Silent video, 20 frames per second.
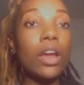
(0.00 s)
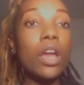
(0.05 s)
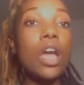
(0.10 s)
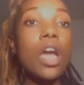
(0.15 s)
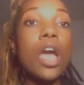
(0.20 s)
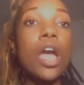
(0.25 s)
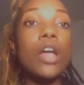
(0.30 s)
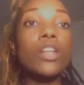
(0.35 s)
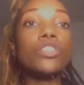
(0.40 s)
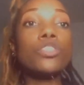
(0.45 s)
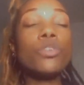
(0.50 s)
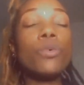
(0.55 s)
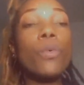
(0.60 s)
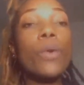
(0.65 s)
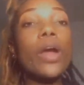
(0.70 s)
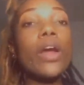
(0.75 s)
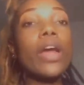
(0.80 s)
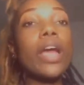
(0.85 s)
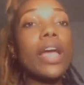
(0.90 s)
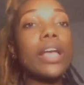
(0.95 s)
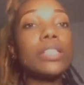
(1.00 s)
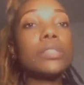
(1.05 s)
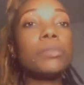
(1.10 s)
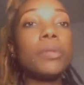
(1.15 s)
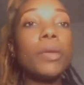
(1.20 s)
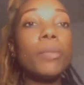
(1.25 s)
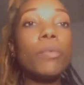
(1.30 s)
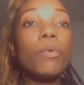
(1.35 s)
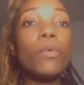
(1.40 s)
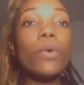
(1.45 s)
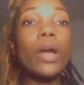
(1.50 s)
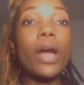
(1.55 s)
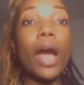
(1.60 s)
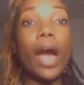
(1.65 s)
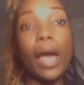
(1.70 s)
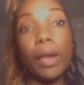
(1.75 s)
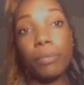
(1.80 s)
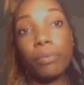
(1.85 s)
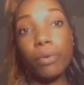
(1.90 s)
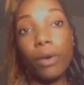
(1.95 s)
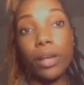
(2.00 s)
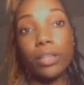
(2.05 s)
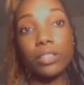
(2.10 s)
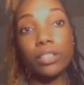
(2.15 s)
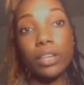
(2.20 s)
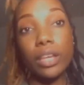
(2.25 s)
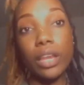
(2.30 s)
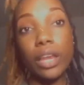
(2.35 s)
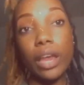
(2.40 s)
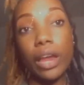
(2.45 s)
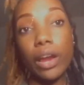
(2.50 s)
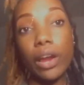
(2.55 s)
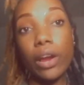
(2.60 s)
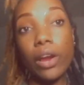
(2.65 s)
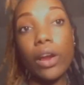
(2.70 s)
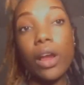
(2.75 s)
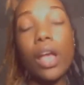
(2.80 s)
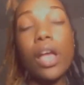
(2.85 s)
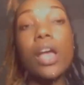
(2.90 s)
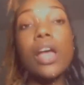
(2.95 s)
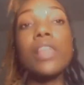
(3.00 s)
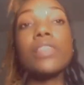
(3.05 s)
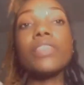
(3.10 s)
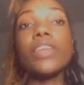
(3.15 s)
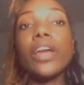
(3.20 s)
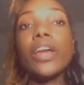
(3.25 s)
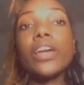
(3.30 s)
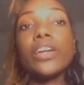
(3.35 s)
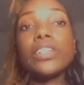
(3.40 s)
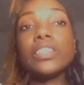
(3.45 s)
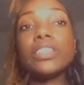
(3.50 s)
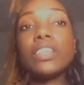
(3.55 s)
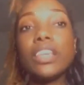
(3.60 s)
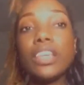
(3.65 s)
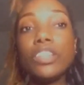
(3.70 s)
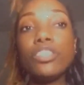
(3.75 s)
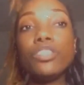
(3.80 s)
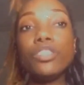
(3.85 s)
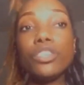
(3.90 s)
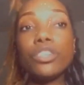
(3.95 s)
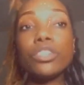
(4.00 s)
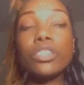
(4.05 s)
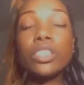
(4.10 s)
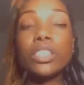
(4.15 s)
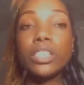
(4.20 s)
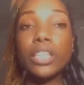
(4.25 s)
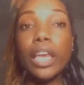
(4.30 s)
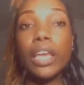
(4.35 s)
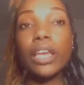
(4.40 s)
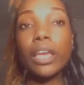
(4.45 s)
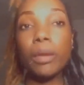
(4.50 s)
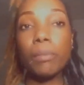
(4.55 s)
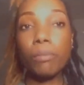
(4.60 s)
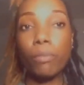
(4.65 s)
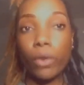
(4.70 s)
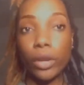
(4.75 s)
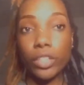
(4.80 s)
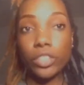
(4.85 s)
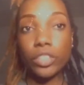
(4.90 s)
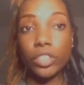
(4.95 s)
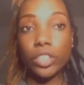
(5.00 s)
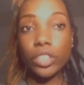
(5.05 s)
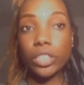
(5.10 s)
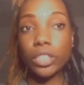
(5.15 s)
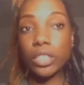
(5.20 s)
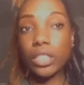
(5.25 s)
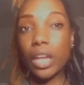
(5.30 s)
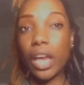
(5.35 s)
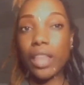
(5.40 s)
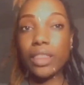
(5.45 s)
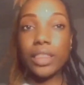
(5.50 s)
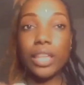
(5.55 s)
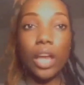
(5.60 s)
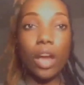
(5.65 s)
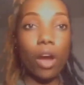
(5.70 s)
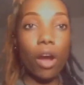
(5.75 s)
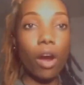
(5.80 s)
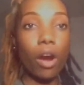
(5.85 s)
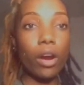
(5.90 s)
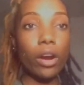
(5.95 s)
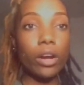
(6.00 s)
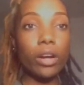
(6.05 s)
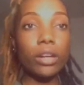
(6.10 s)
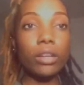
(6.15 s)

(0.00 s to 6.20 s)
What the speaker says: So whereas people with high porosity hair, their hair is easier to take in moisture. It's not that hard.